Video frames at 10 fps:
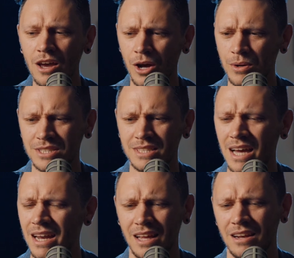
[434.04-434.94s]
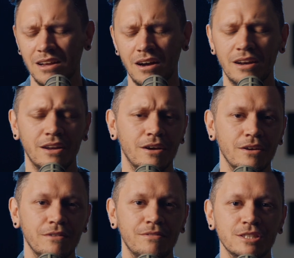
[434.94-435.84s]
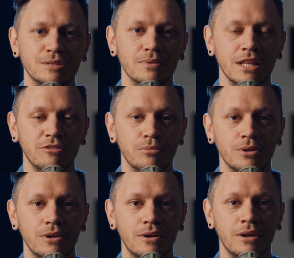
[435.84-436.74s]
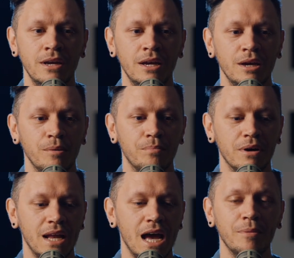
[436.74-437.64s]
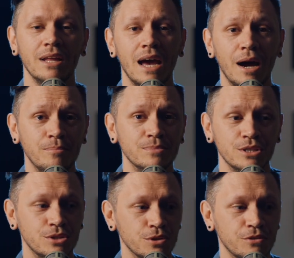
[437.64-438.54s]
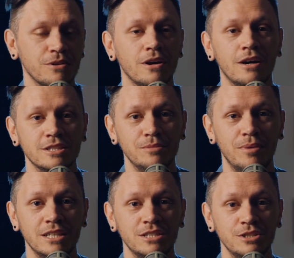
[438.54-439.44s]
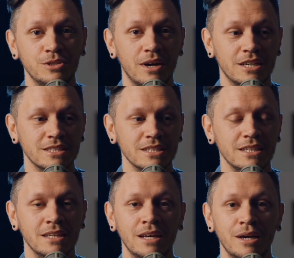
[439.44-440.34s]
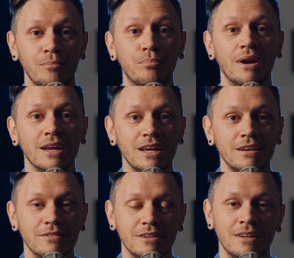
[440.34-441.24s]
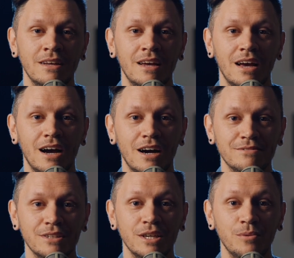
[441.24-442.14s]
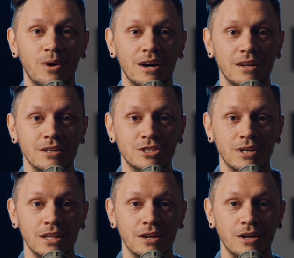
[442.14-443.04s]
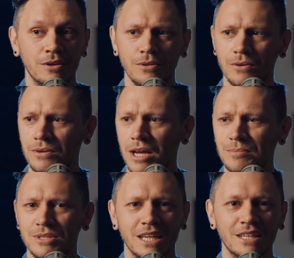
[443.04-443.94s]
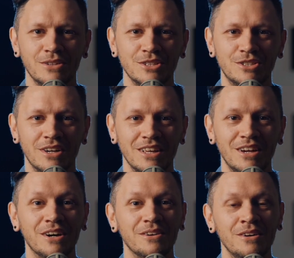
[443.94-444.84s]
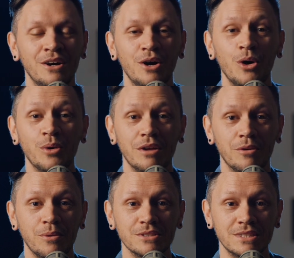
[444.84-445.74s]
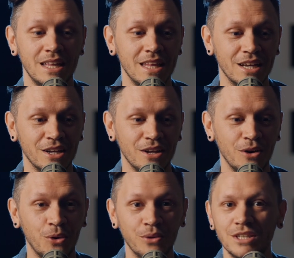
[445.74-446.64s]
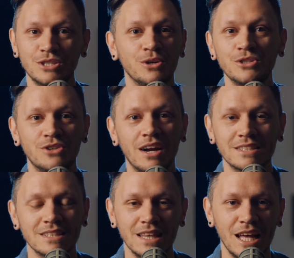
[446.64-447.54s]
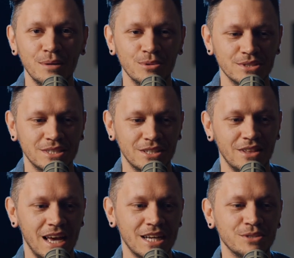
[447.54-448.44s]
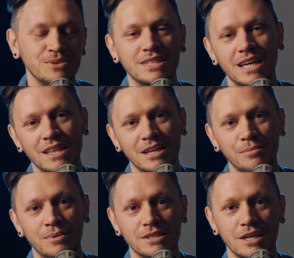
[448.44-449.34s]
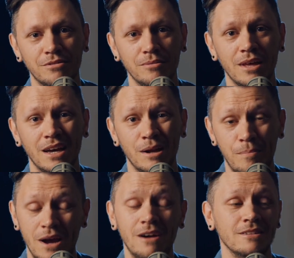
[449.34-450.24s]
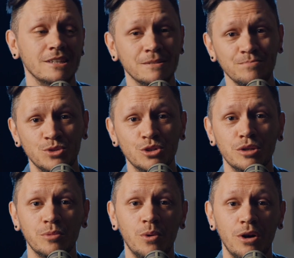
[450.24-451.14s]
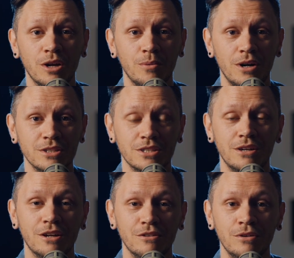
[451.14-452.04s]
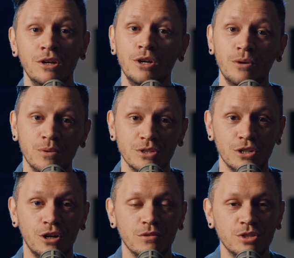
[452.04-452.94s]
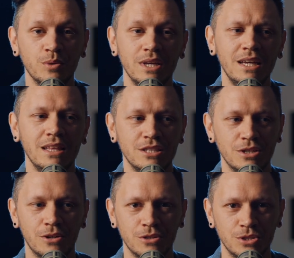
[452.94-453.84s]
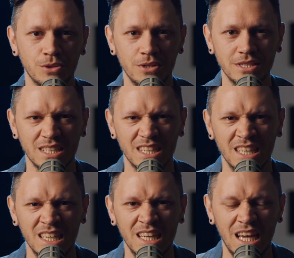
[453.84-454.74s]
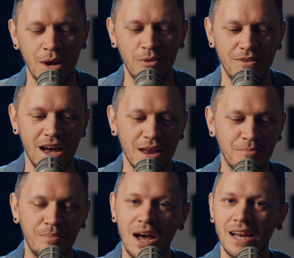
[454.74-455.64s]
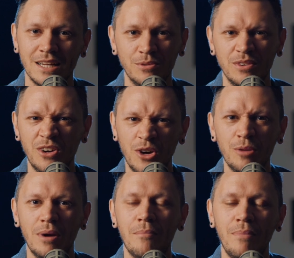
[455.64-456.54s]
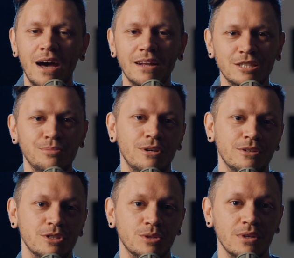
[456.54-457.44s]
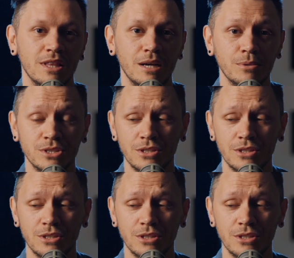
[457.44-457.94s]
I know a stat, and I don't know if this is believable or not, but how many albums it took for Sebastian to actually break even after he won Australian Idol or came second on Australian Idol or whatever it was. And then all these contracts and labels. So the actual debt that he picked up from that apparently took him quite a while to kind of resolve. So we hear these horror stories and we've heard about bad experiences with labels.